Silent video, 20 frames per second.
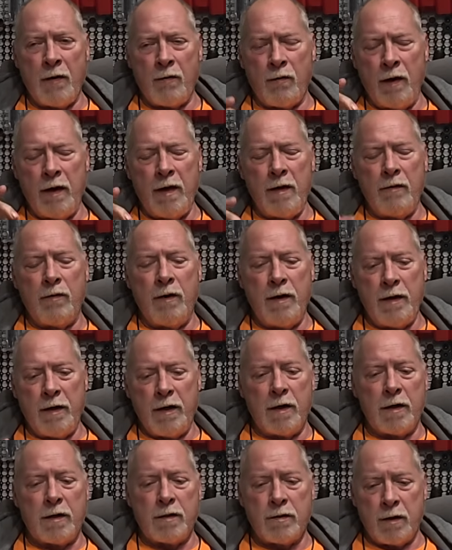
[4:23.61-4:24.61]
Read the
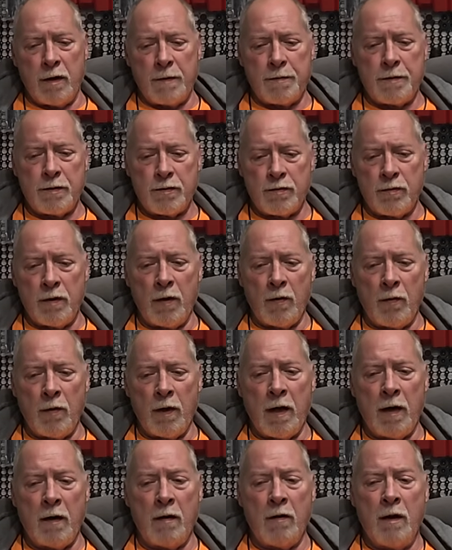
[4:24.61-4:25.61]
descriptions really
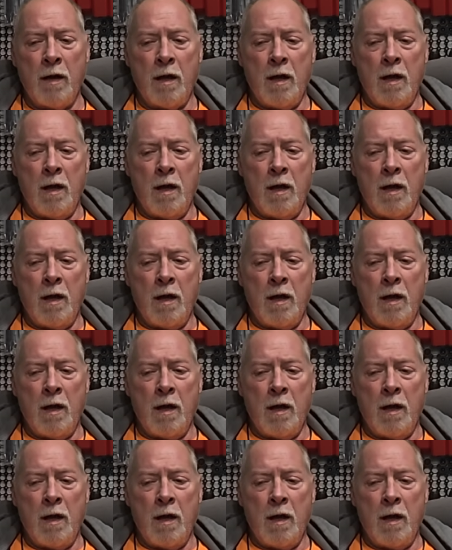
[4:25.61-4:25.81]
well,